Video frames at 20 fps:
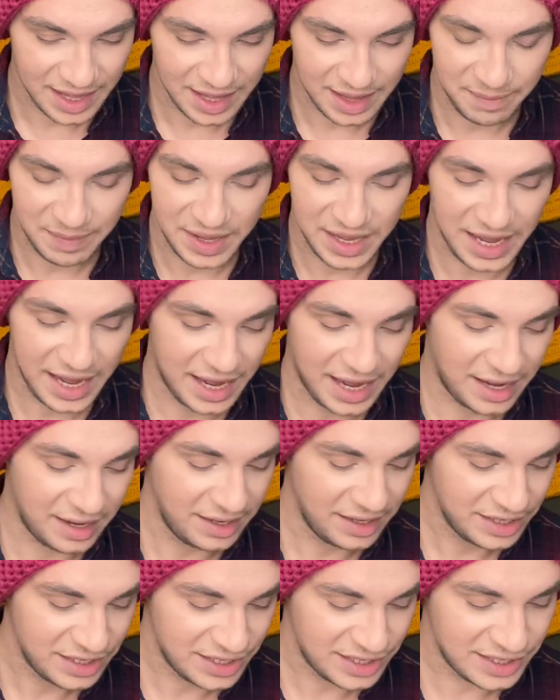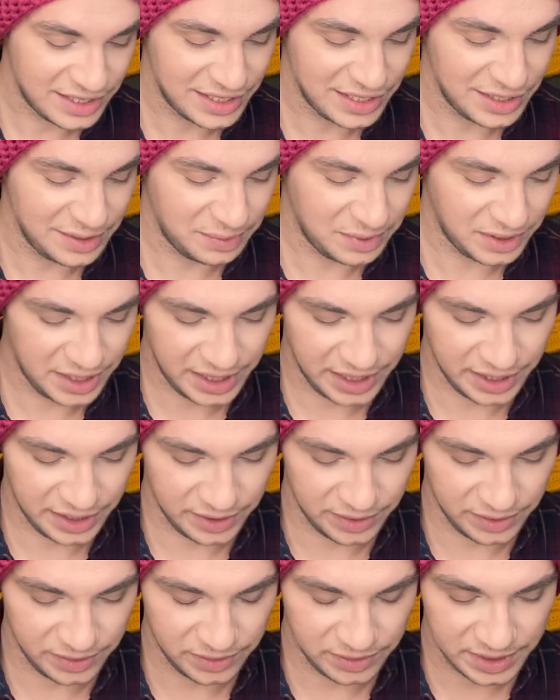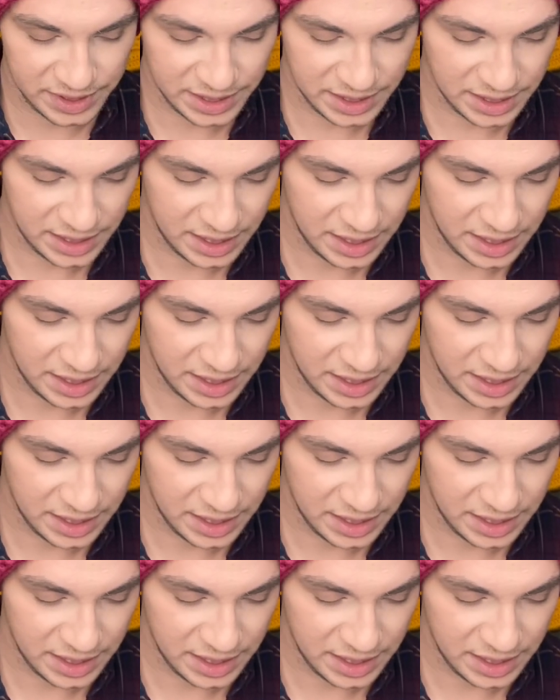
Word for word: but yeah, super cute.